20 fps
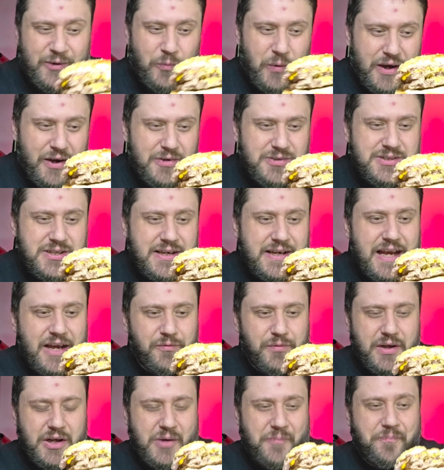well
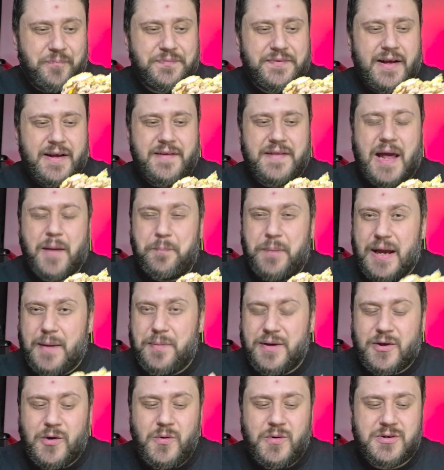together. That
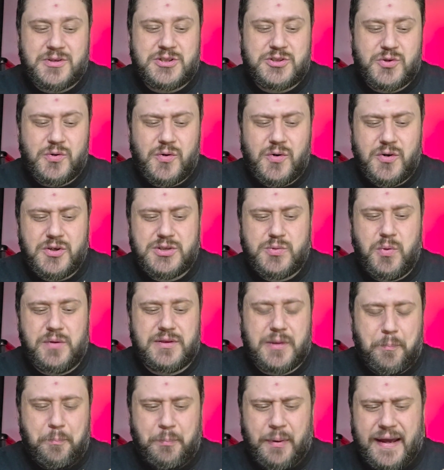peppercorn sauce with
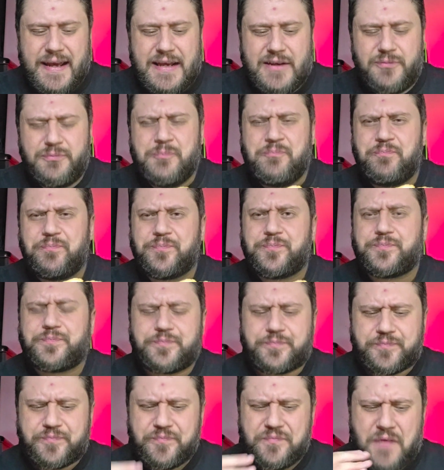the beef,
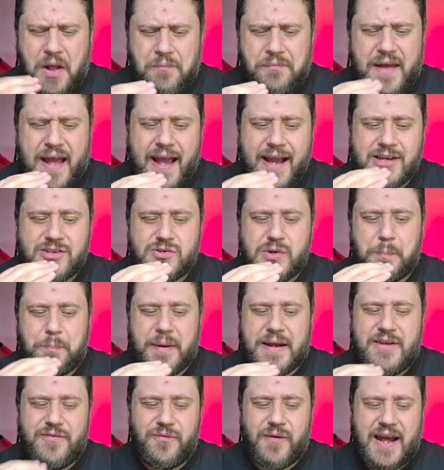the extra
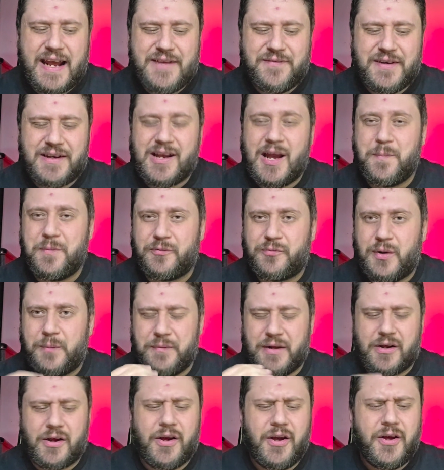beef flavour coming from
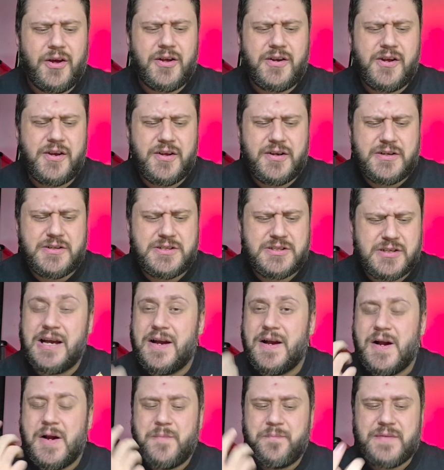the curtains,
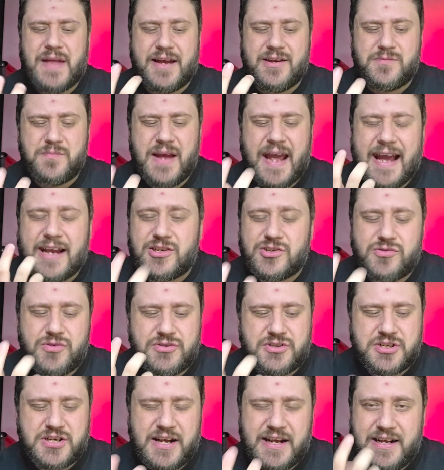that extra
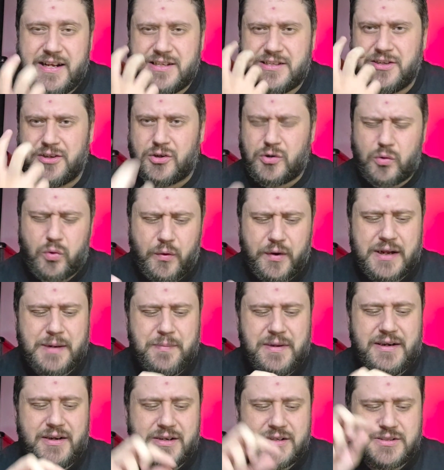cheese and
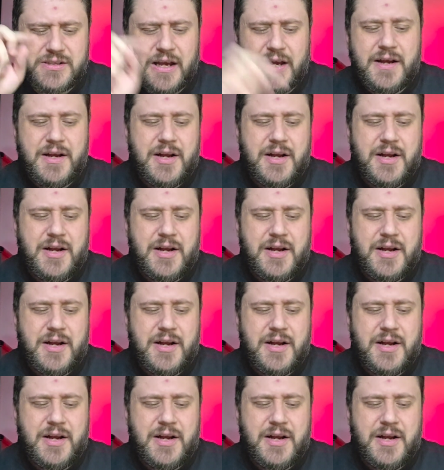creaminess